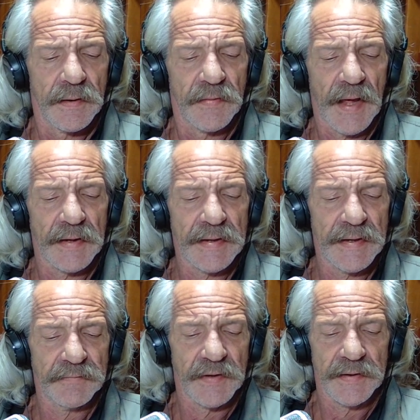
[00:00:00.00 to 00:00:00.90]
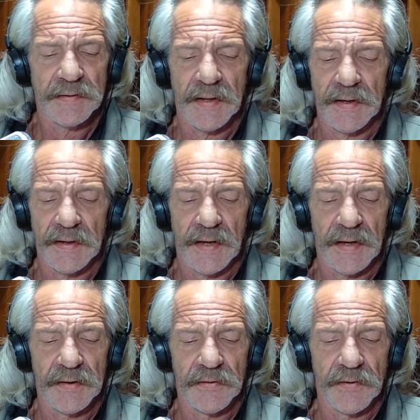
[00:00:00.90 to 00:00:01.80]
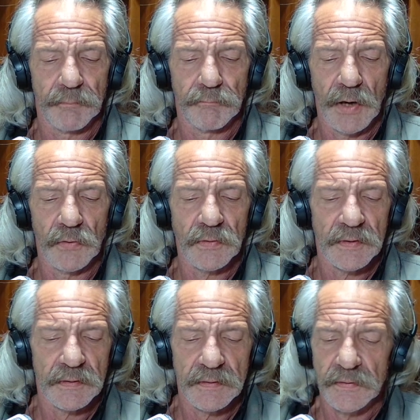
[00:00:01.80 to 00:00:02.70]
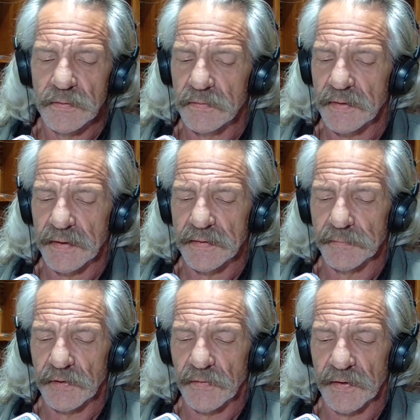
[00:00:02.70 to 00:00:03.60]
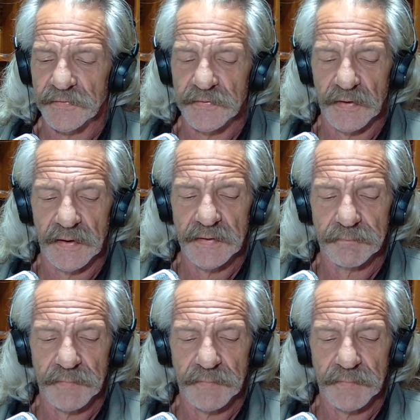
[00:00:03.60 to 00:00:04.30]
That evening they hired a boat to take them across the lake,